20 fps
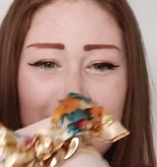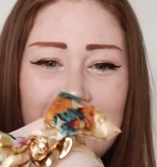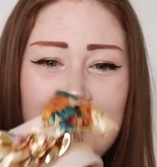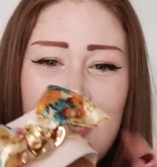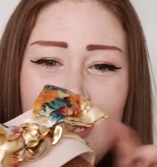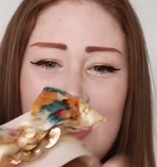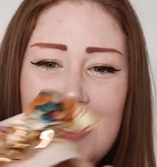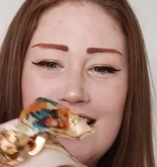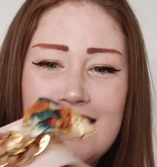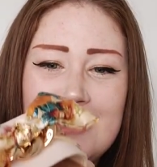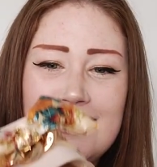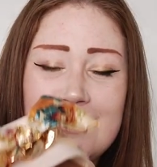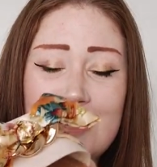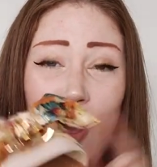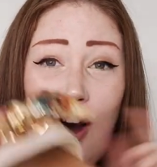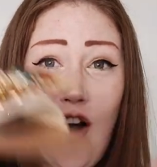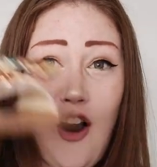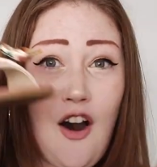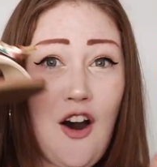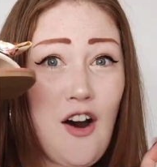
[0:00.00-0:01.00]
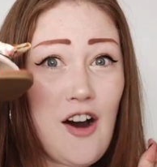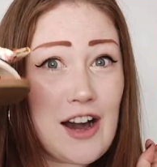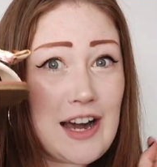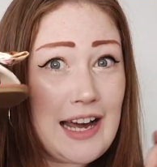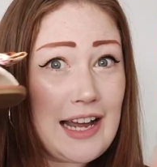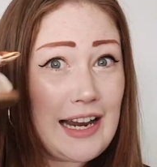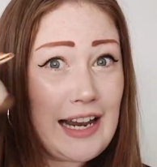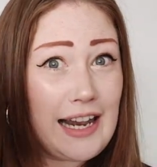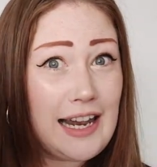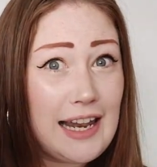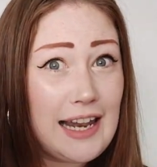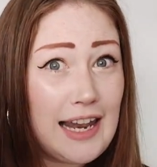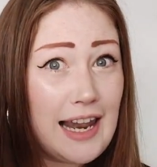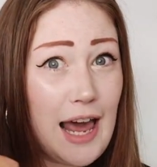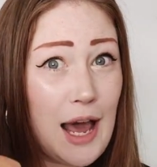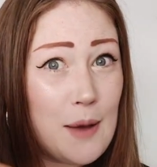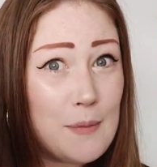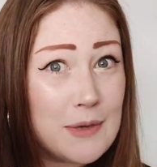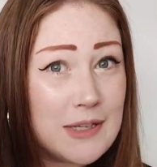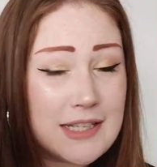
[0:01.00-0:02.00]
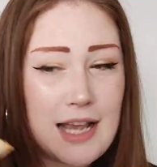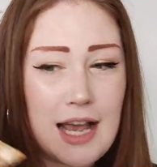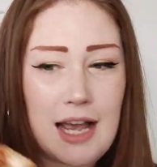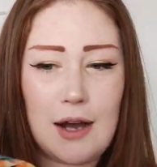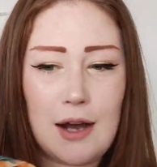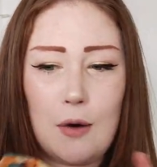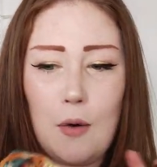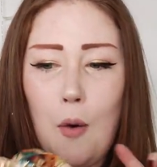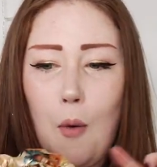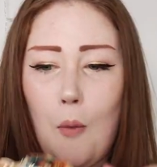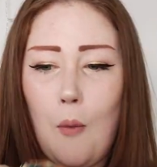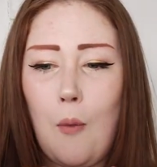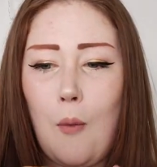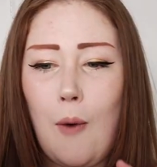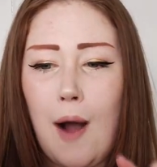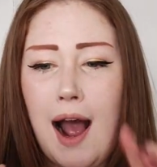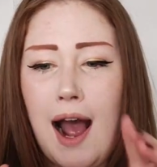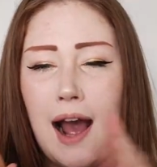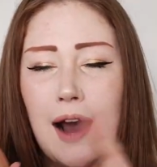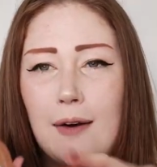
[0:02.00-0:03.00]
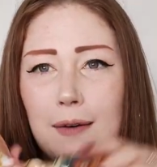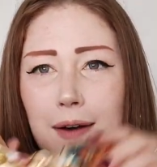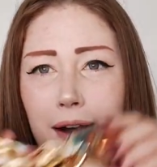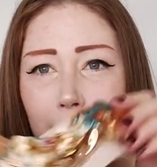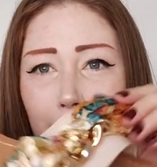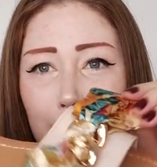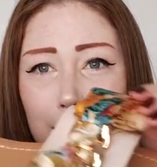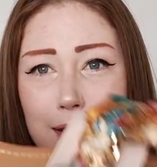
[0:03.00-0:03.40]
these are glam as hell. Wow.